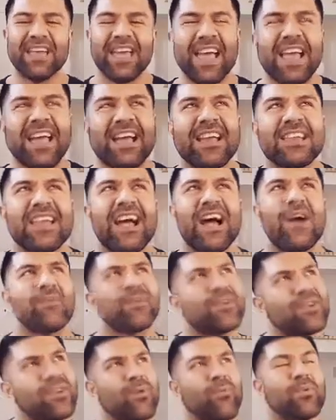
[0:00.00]
And I
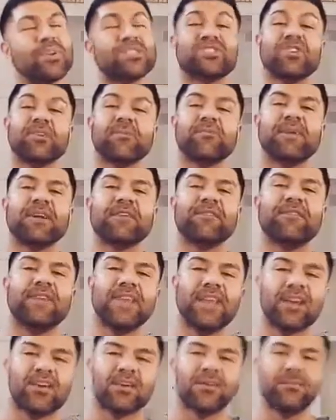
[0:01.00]
want to know, what's your big
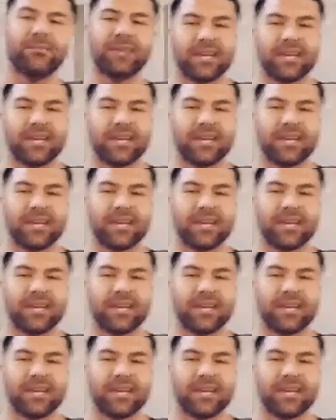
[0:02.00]
fear?